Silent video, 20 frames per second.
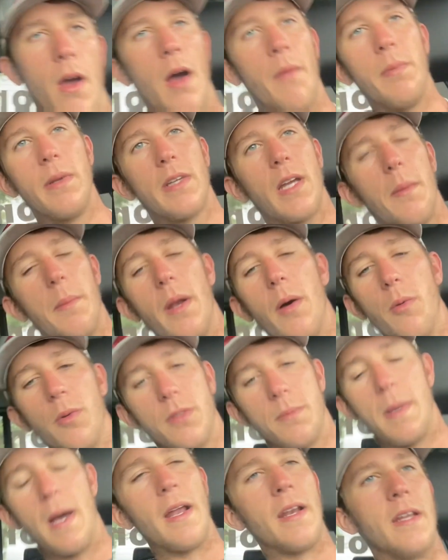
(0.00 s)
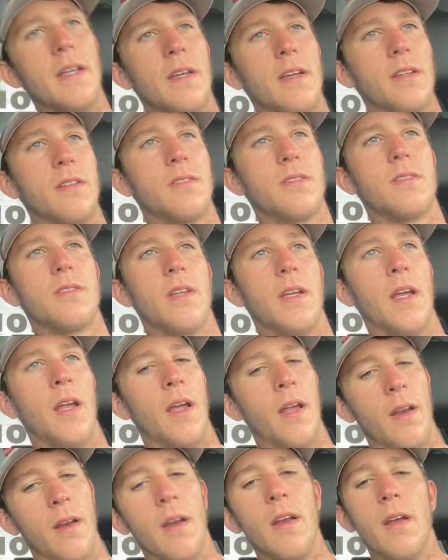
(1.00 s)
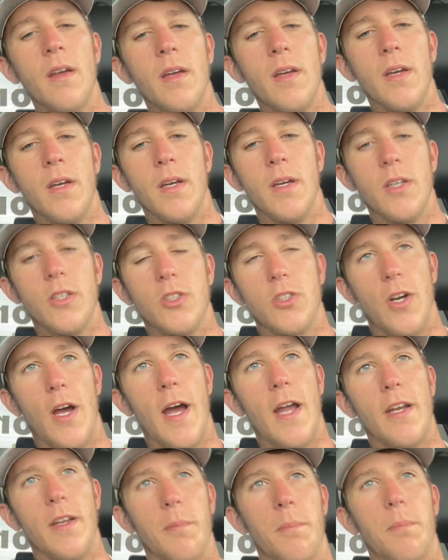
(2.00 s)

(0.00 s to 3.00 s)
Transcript: I've been coming up with some ideas and trying to